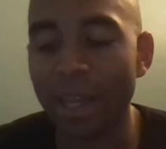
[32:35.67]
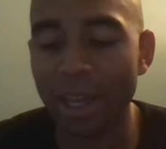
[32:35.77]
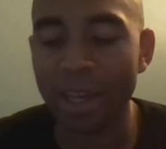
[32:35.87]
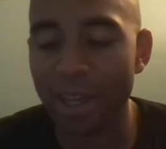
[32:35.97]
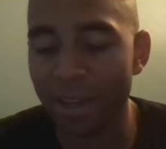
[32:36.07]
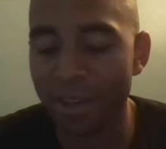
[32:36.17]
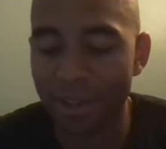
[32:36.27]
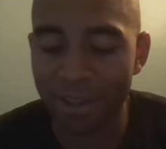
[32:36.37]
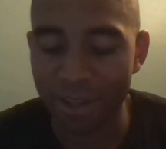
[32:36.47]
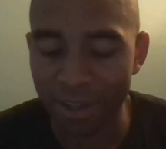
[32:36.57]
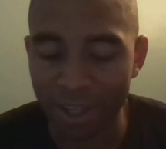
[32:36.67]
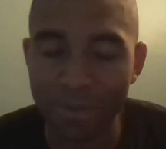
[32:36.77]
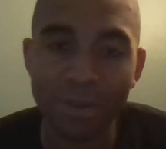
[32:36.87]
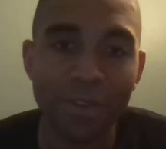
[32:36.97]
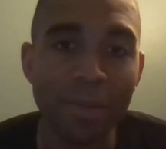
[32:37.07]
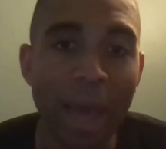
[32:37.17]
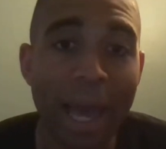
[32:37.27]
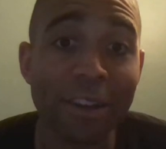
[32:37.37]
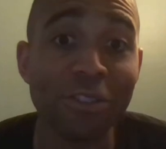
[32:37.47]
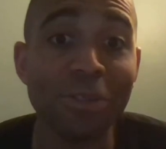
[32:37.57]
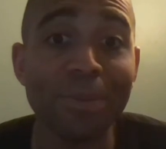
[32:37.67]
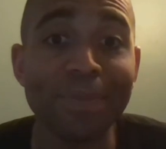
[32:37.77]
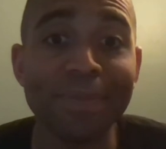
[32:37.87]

give me some feedback. Shoot.